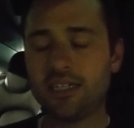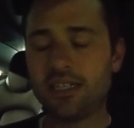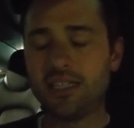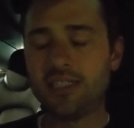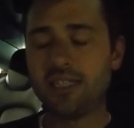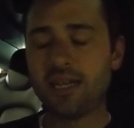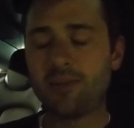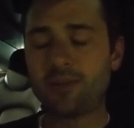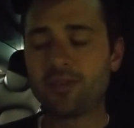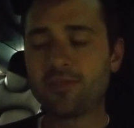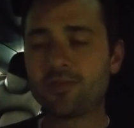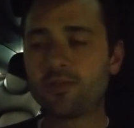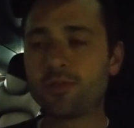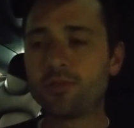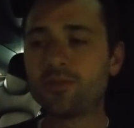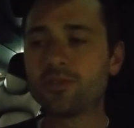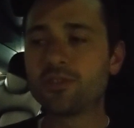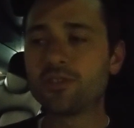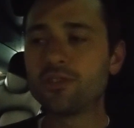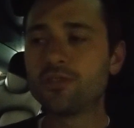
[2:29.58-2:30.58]
adaptive
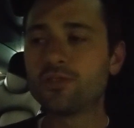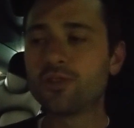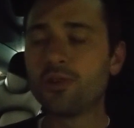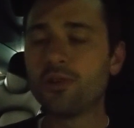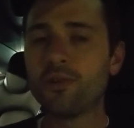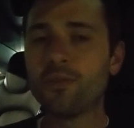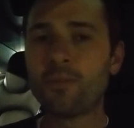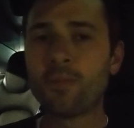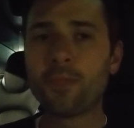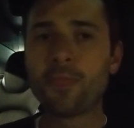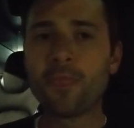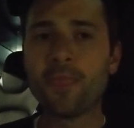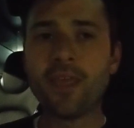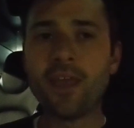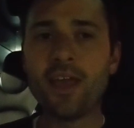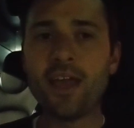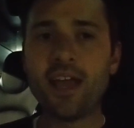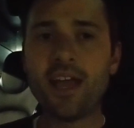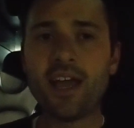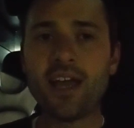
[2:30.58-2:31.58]
cruise control,
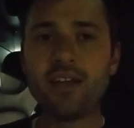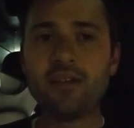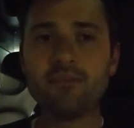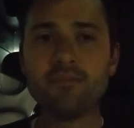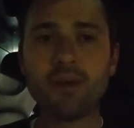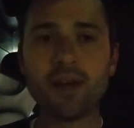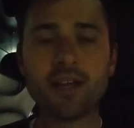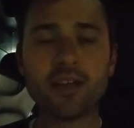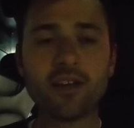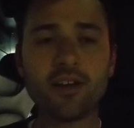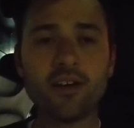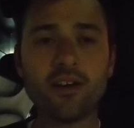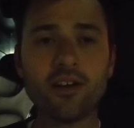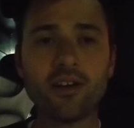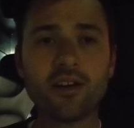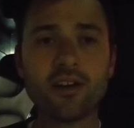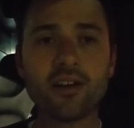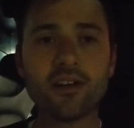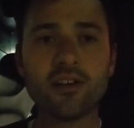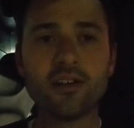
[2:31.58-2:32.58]
and my
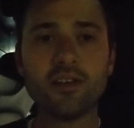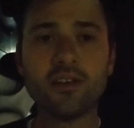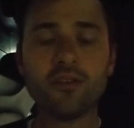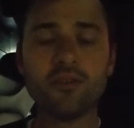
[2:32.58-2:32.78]
car